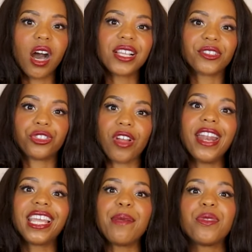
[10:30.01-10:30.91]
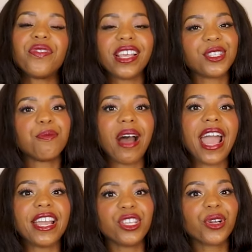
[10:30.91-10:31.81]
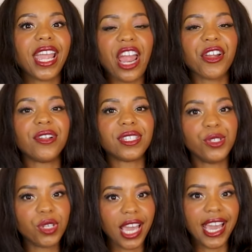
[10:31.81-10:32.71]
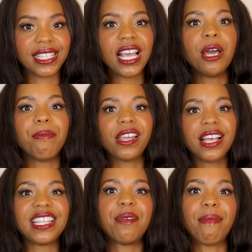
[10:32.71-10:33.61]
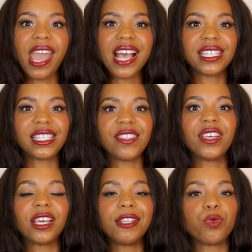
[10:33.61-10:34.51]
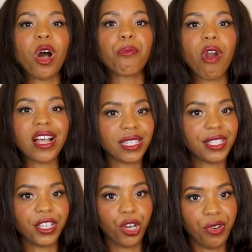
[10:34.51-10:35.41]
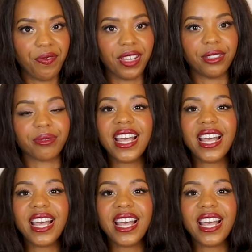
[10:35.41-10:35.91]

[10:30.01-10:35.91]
Also, try to keep the things you buy in your carry-on suitcase because they may ask to see the goods while processing your refund.